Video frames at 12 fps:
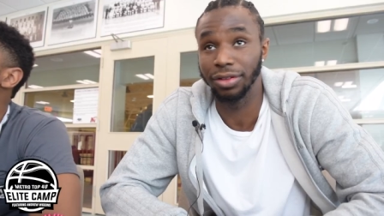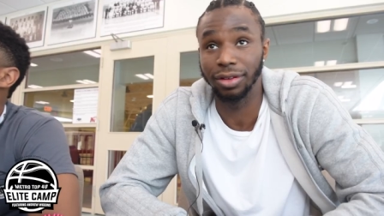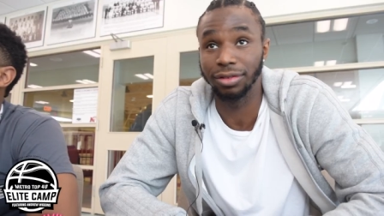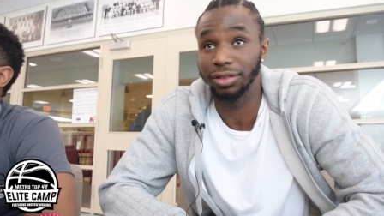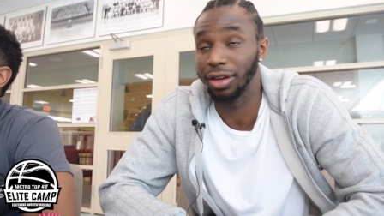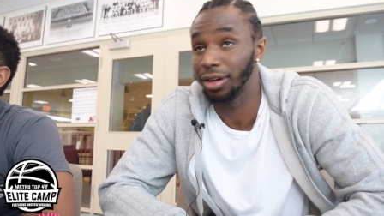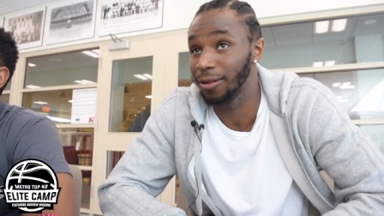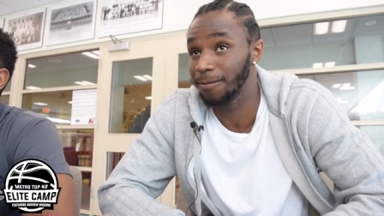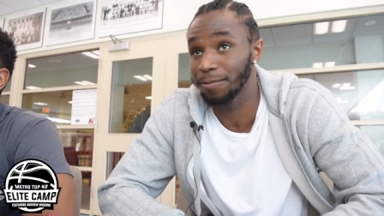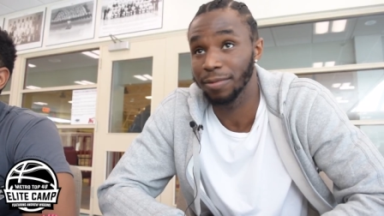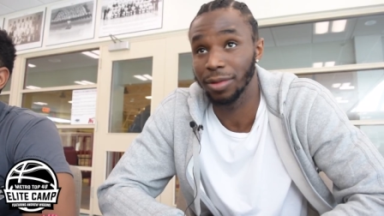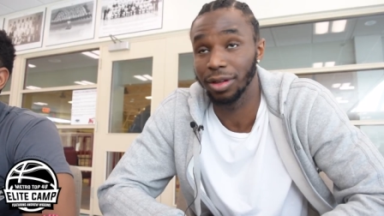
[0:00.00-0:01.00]
everything he's done.
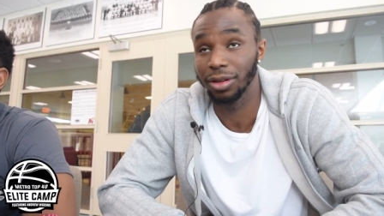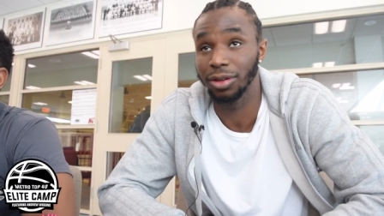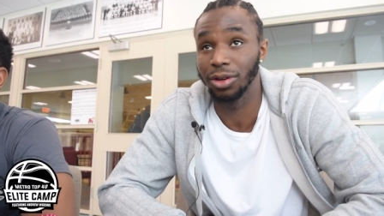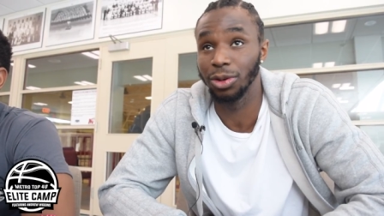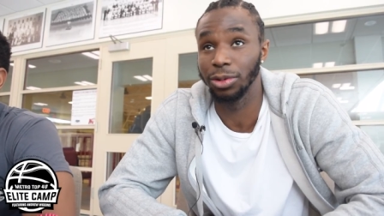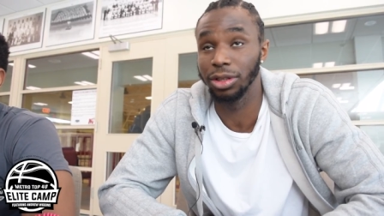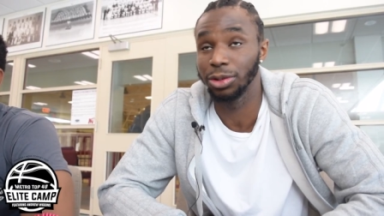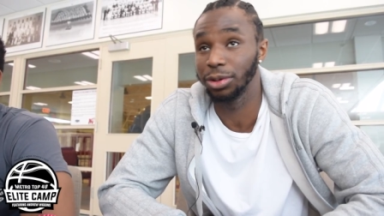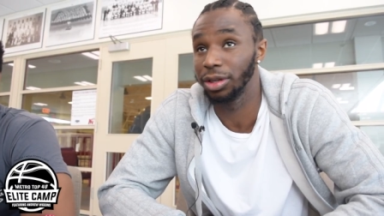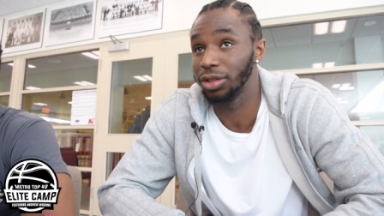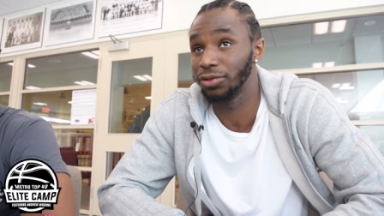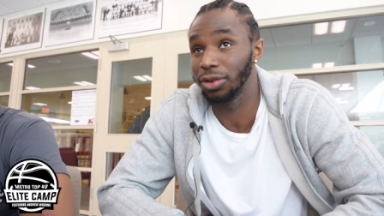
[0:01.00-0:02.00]
You know, went to
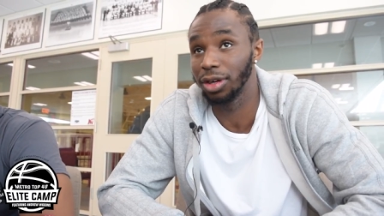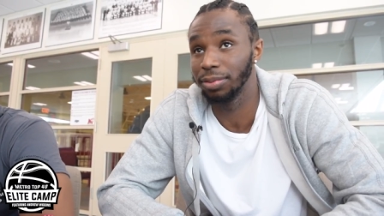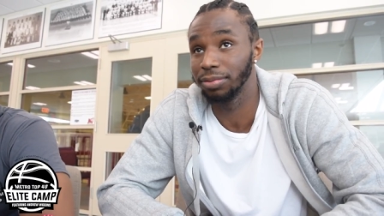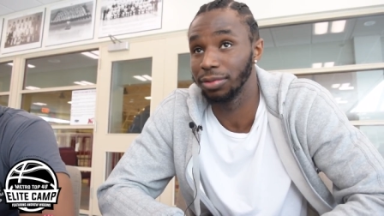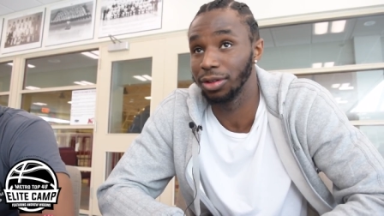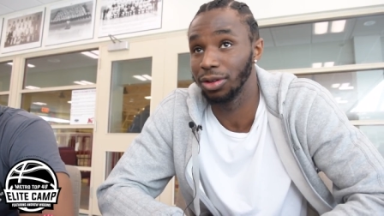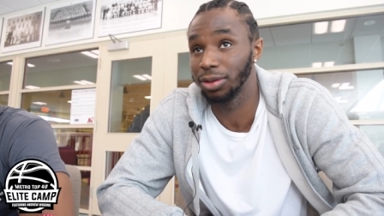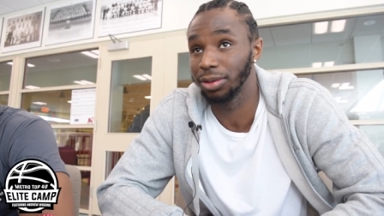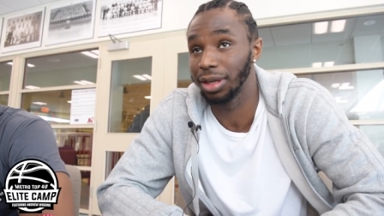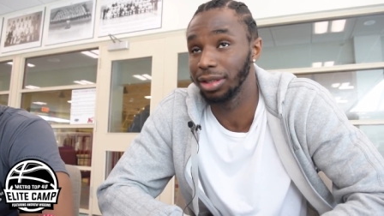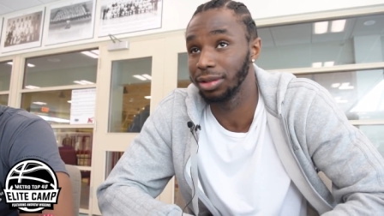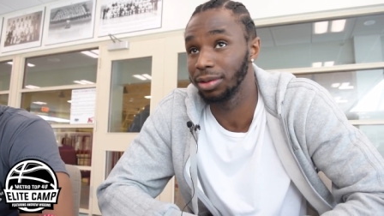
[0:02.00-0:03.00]
where he's from, you know,
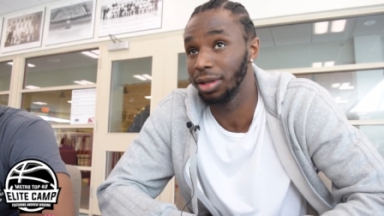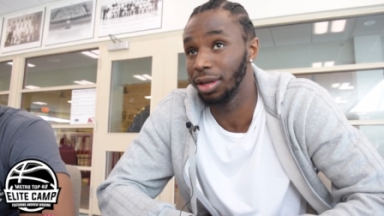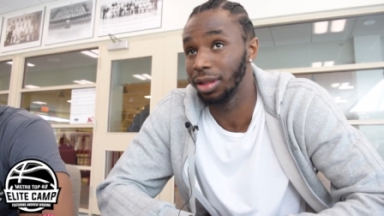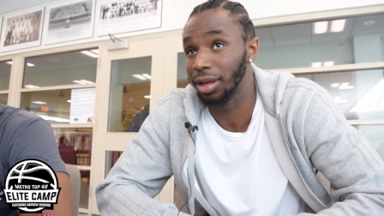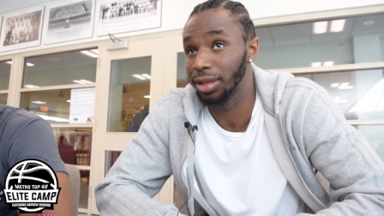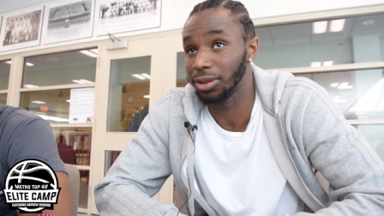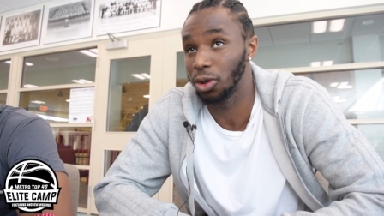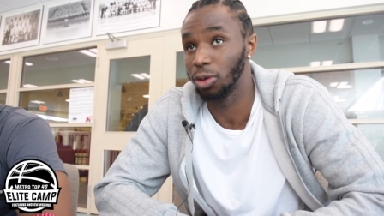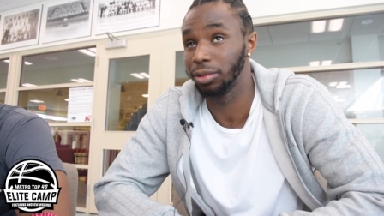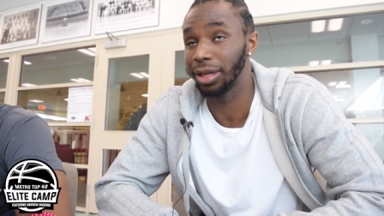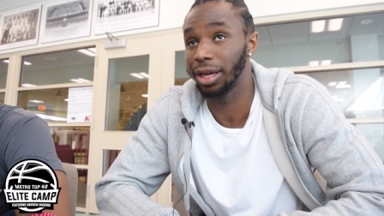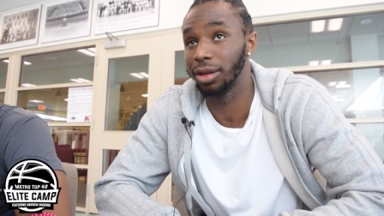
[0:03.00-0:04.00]
and that's the
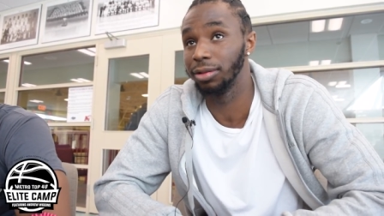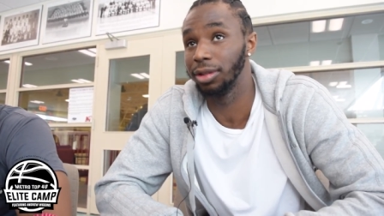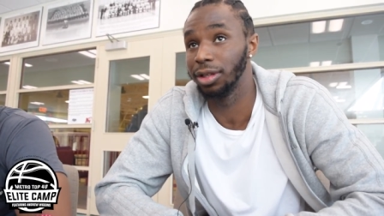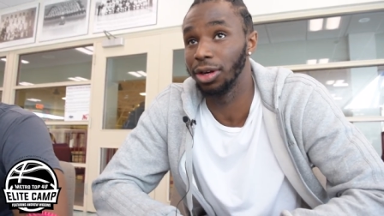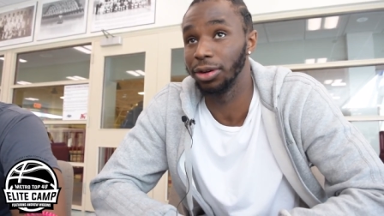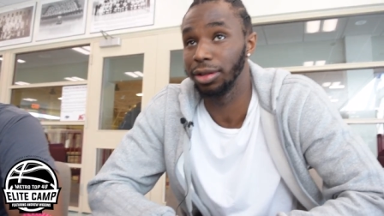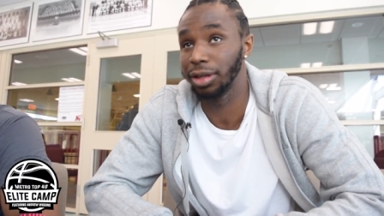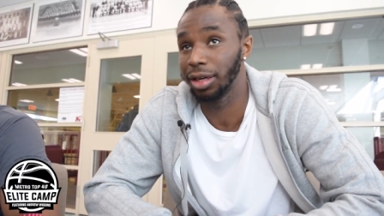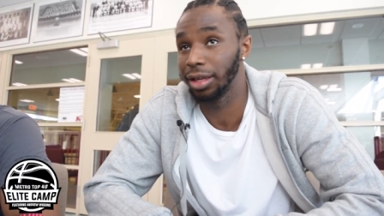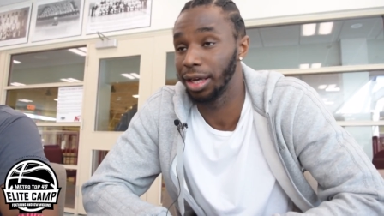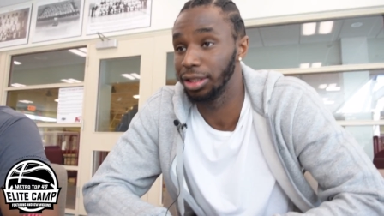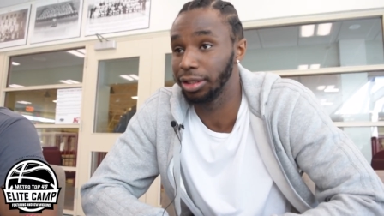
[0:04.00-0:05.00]
hometown. You know, he
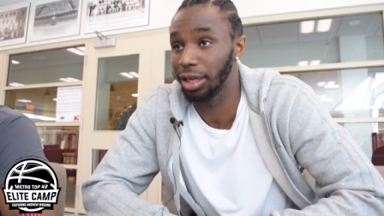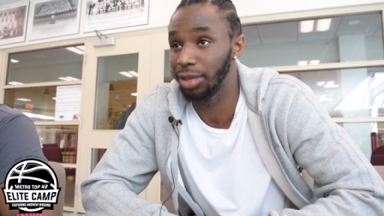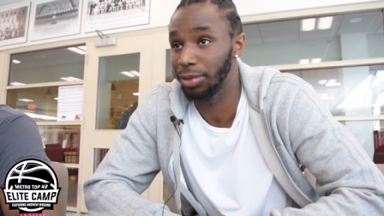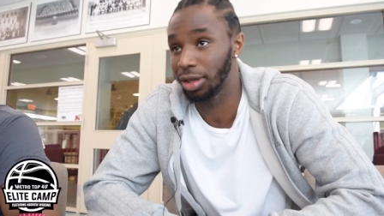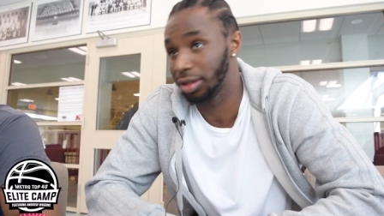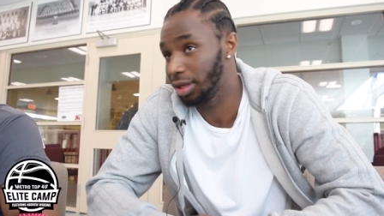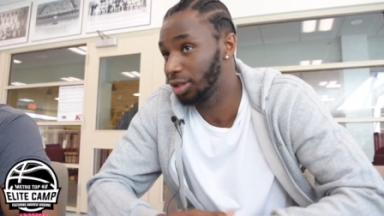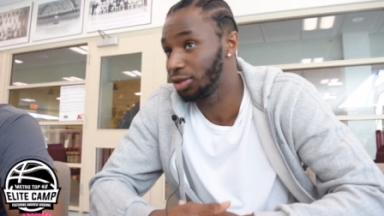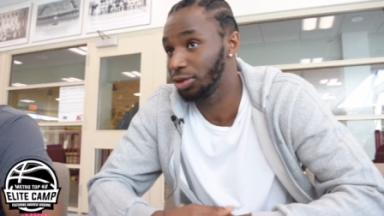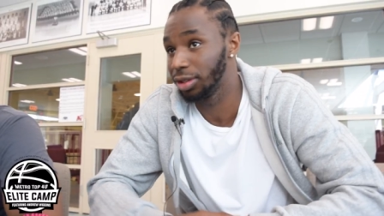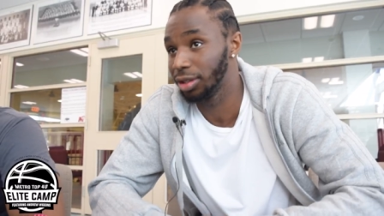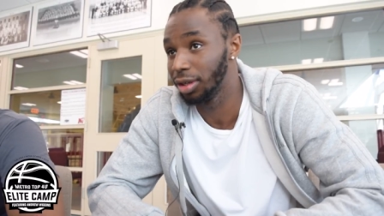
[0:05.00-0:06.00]
kind of educated me on the
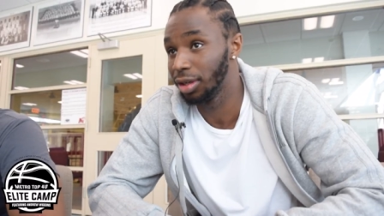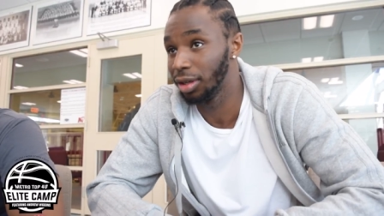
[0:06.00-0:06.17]
history,